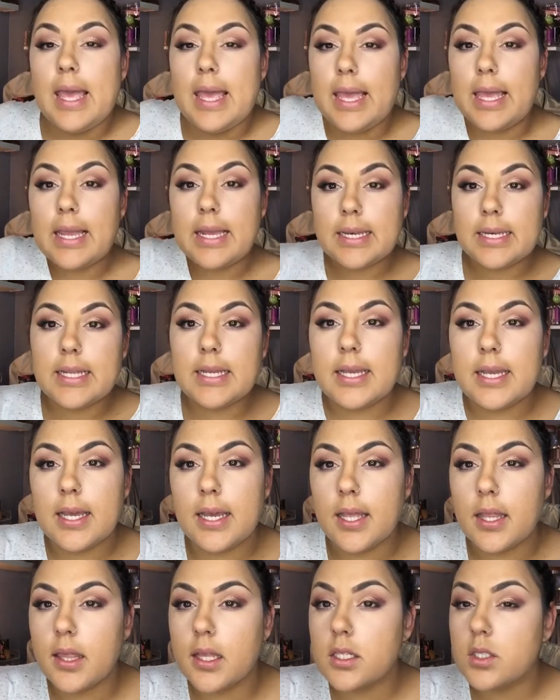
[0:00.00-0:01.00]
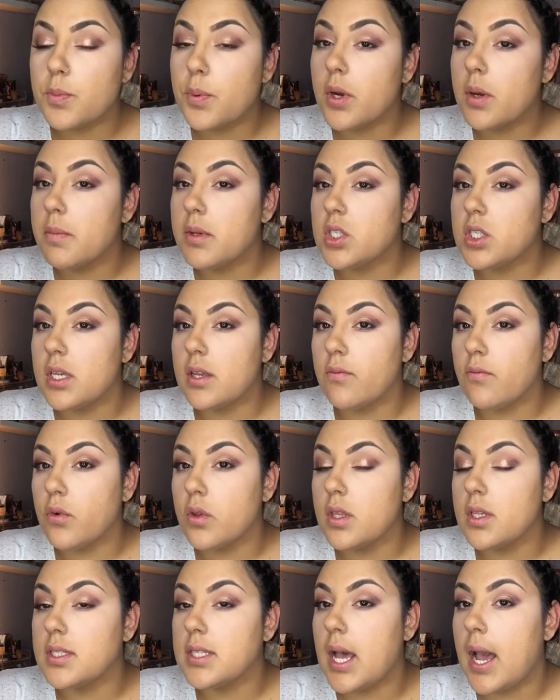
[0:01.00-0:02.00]
And that's pretty much it
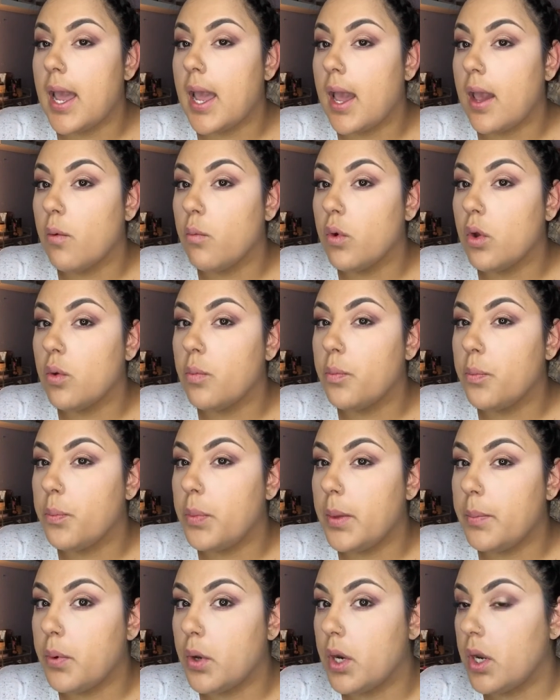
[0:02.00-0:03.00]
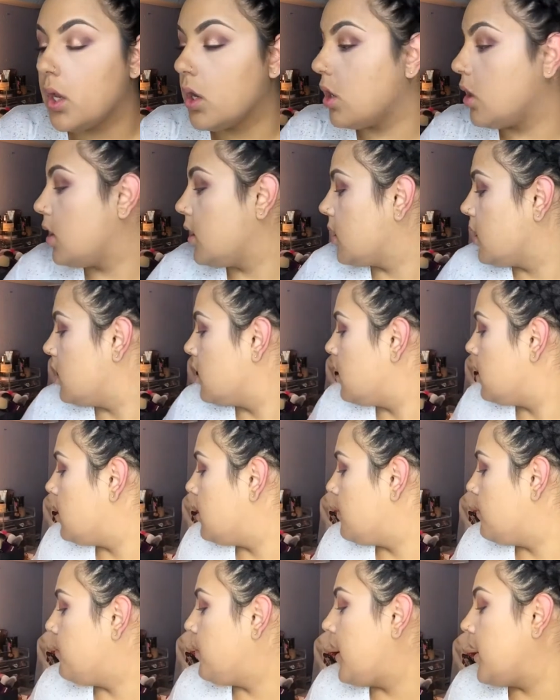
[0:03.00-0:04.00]
for this eye. I will be putting on
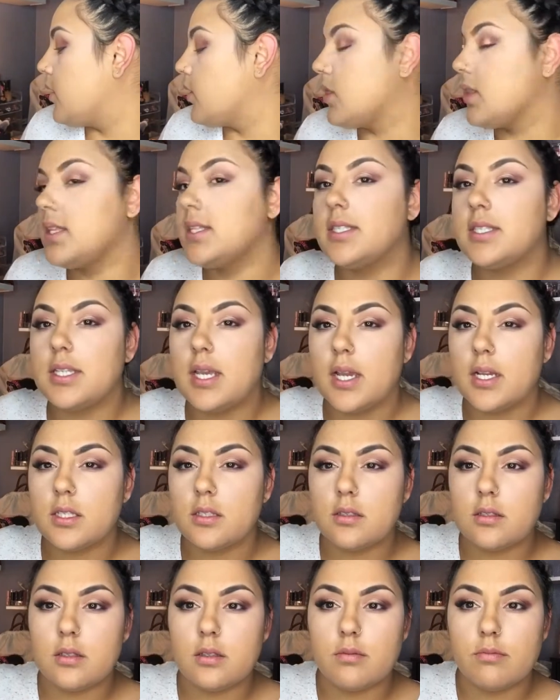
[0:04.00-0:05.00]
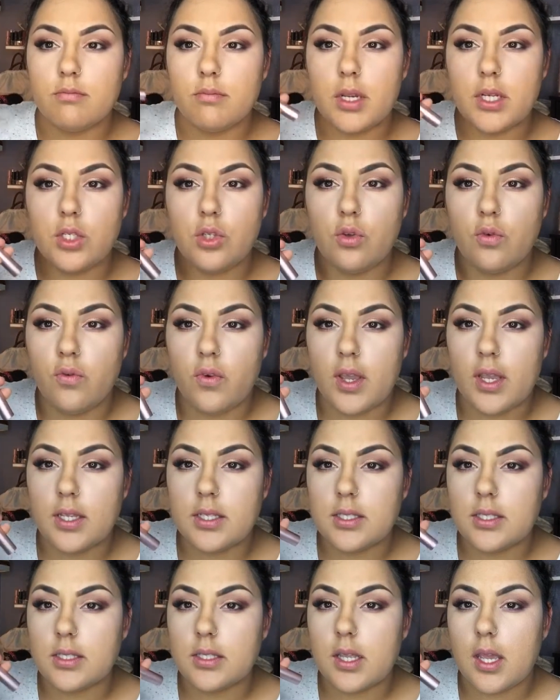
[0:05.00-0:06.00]
Better Than Sex by Too
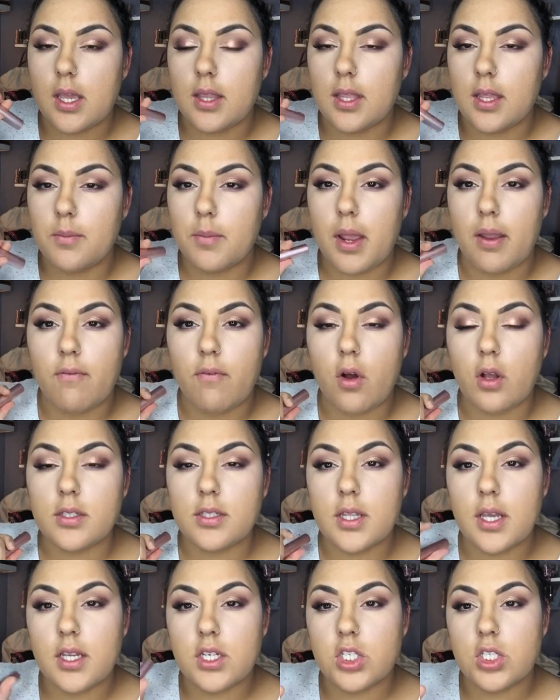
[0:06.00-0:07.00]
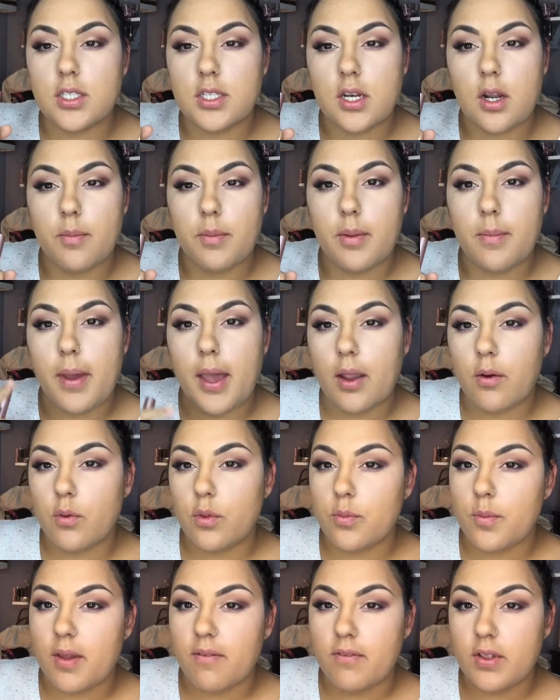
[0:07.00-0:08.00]
Faced, and then my false lashes, and I'll be back
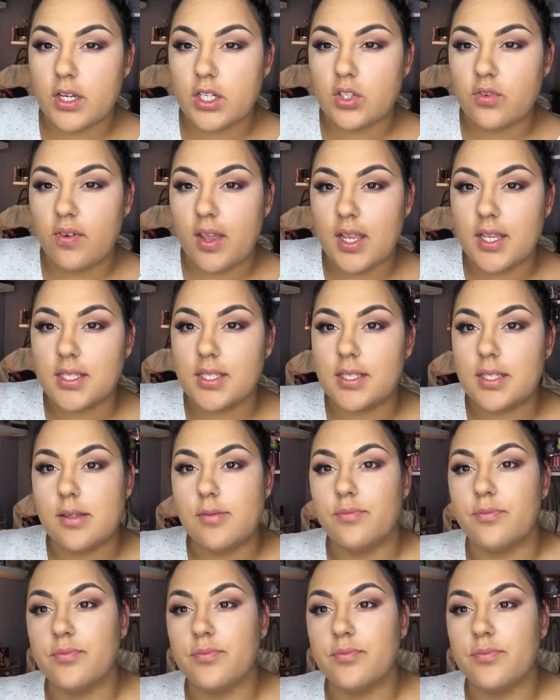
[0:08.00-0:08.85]
with my finished face.